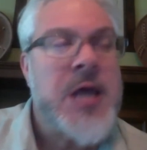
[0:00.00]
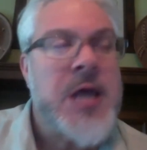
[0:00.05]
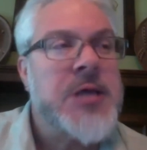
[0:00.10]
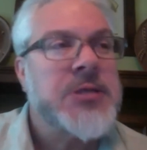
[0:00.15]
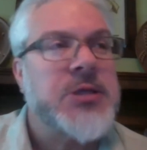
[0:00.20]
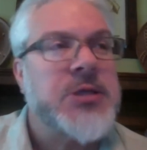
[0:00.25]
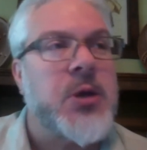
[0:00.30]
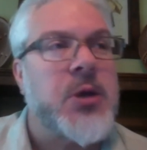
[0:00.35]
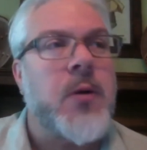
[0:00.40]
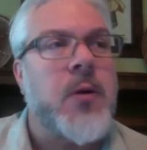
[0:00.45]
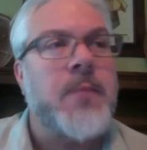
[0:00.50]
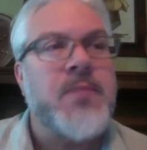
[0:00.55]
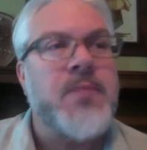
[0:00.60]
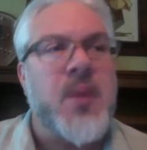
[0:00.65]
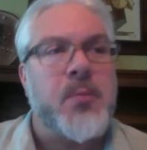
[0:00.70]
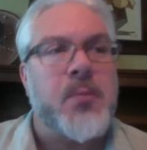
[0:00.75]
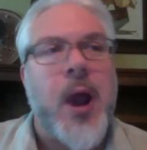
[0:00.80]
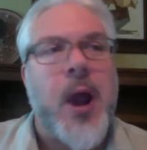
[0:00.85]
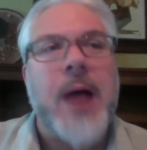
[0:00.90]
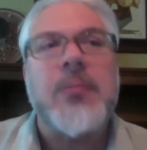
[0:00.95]
So the
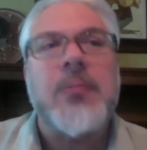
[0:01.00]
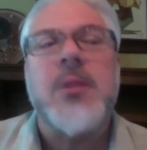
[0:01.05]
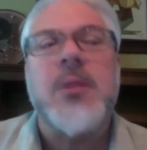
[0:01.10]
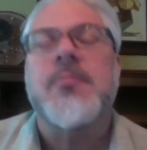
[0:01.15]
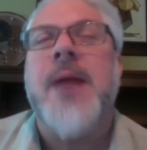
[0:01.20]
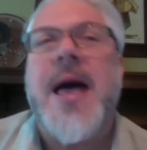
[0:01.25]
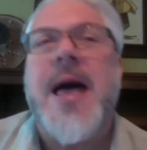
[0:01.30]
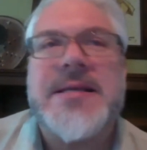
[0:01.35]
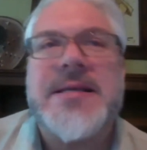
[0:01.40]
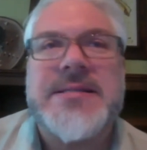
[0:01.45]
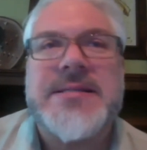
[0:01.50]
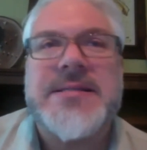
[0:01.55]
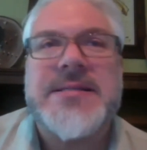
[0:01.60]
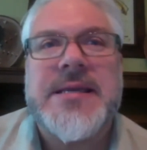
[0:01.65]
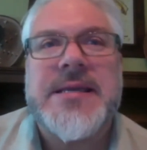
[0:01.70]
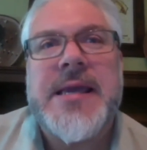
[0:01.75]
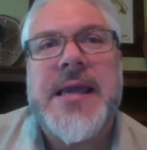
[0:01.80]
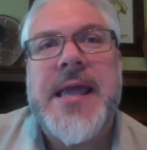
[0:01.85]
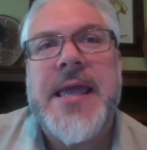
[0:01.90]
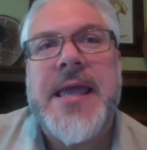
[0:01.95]
problem I
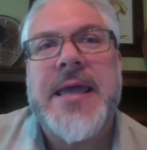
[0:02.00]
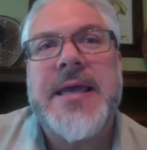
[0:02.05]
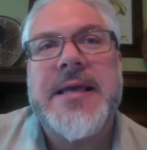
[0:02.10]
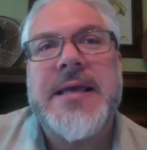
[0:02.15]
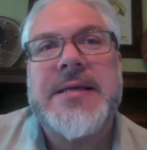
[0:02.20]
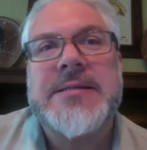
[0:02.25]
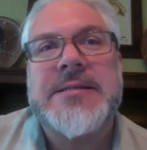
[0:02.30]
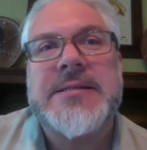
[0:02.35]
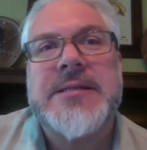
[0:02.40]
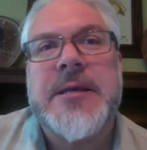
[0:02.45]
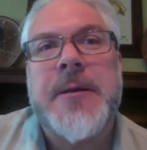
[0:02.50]
see is